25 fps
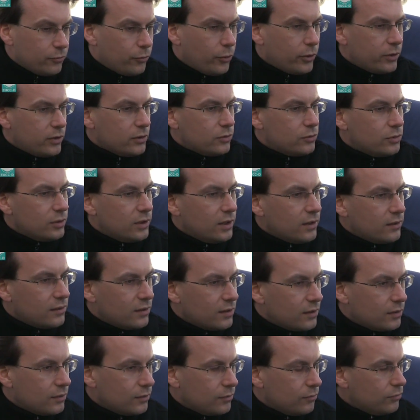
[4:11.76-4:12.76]
working
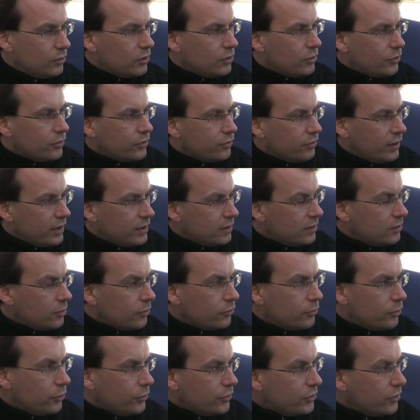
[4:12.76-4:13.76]
together with, on the one hand,
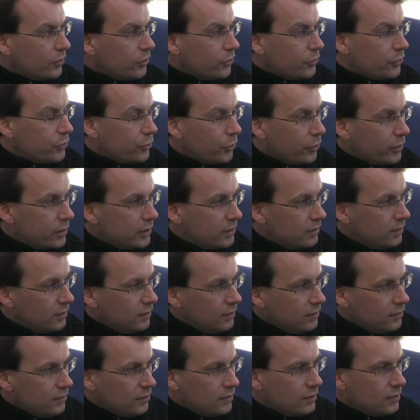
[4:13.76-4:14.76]
of course, our
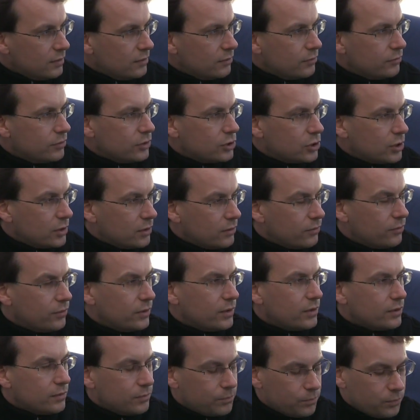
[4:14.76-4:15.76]
authorities, which have
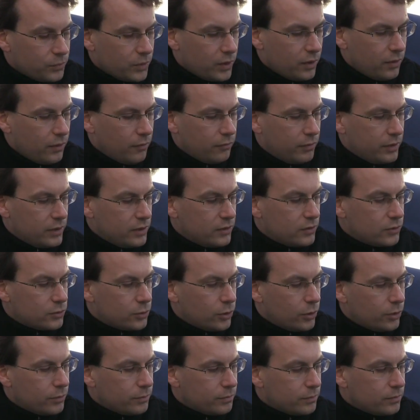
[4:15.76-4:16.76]
very
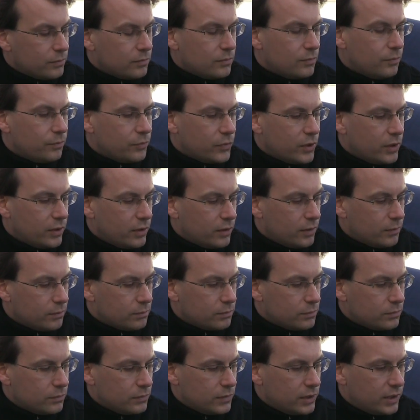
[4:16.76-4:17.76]
strong
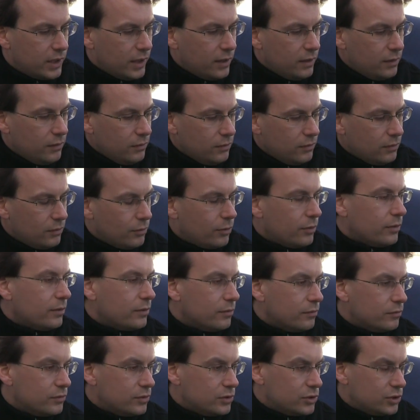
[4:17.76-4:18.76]
gain
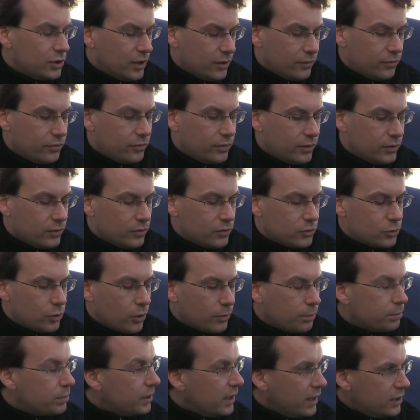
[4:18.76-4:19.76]
or which have
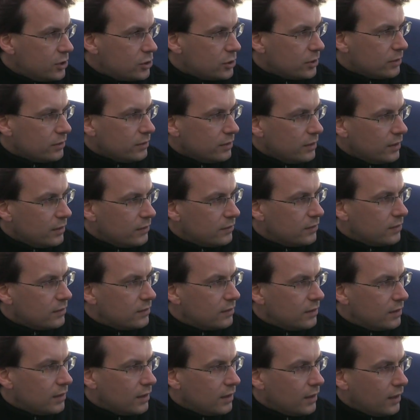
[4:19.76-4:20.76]
strong pressure,
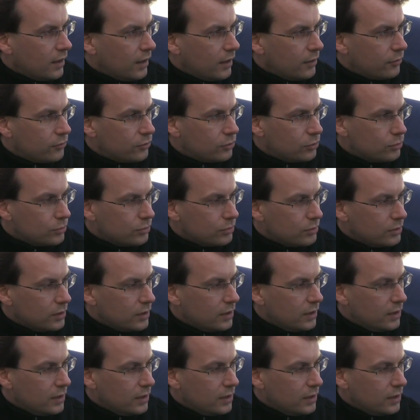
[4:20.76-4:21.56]
since they have to